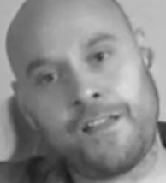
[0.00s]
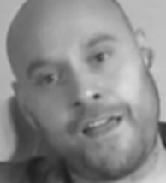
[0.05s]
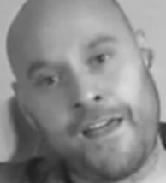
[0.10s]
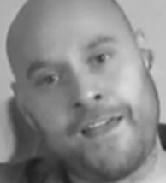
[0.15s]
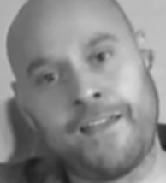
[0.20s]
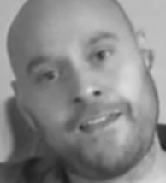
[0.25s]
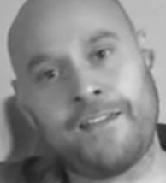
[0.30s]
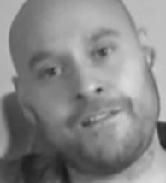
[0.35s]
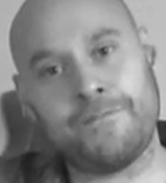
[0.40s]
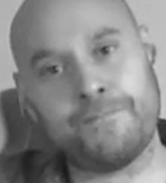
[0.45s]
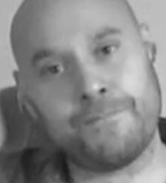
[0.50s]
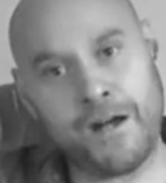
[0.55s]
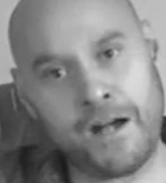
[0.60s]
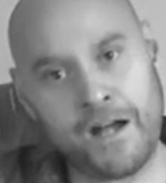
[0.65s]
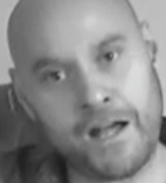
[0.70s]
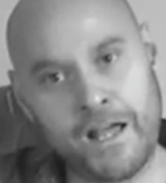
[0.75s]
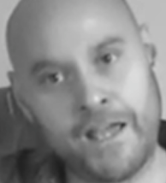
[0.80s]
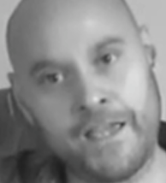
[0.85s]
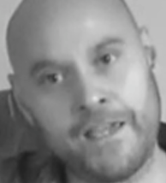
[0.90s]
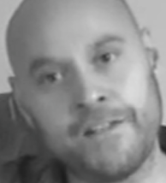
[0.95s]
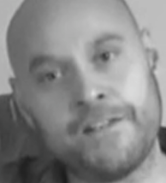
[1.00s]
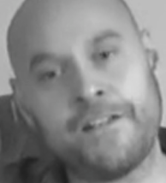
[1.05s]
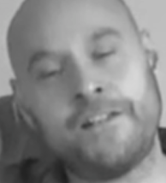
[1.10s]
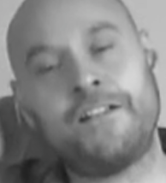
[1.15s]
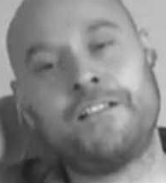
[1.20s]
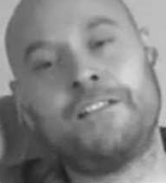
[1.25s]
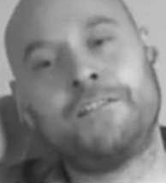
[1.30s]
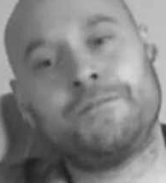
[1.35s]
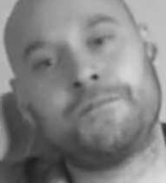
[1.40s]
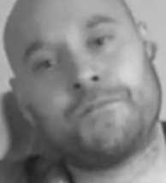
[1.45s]
A
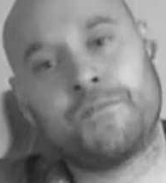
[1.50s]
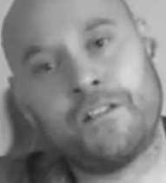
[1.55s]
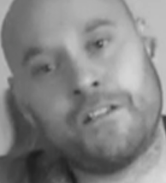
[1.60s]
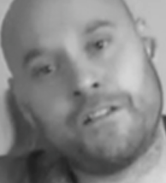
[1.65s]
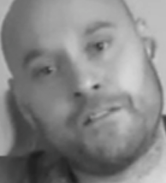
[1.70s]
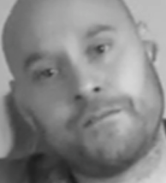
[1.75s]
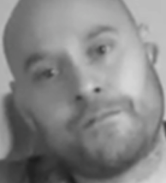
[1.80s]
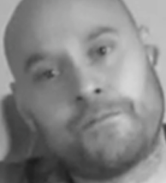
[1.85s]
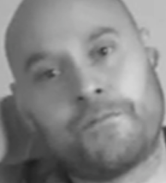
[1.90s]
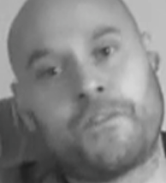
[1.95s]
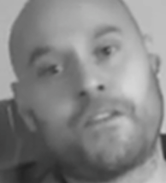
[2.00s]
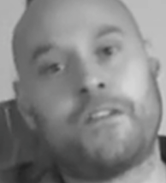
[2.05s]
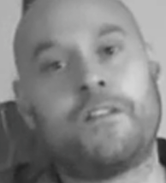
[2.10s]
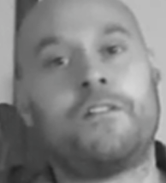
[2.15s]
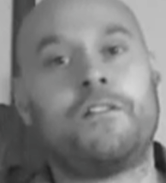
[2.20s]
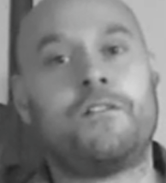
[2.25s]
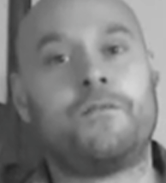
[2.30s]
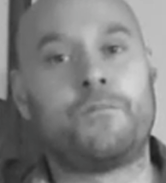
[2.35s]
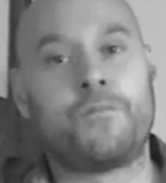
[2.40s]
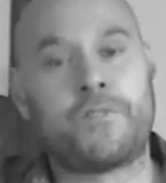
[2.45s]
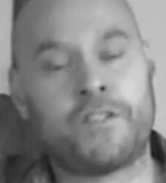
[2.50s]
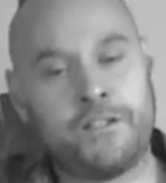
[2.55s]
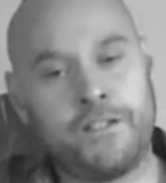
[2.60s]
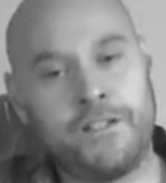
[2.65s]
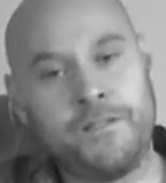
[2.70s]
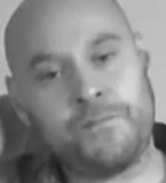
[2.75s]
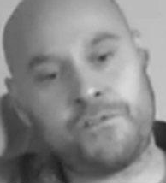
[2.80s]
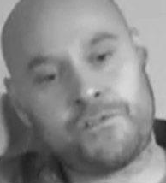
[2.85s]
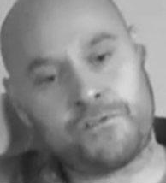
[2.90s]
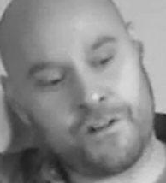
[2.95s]
minor.
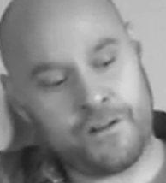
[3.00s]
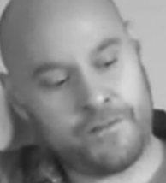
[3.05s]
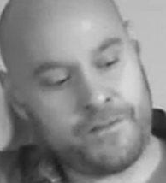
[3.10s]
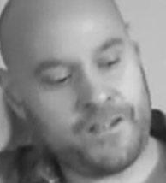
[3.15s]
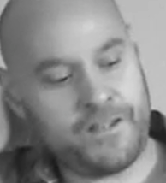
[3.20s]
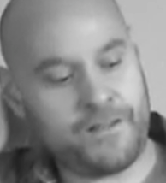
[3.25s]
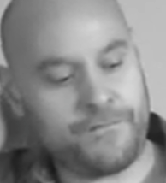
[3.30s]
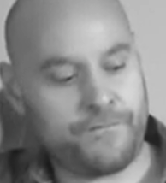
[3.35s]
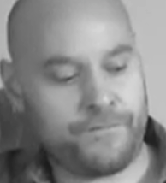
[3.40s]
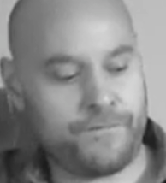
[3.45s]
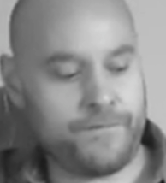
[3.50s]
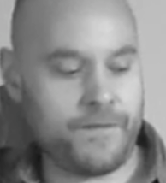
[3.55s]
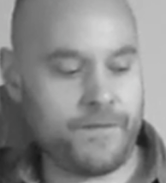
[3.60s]
Keep strumming, and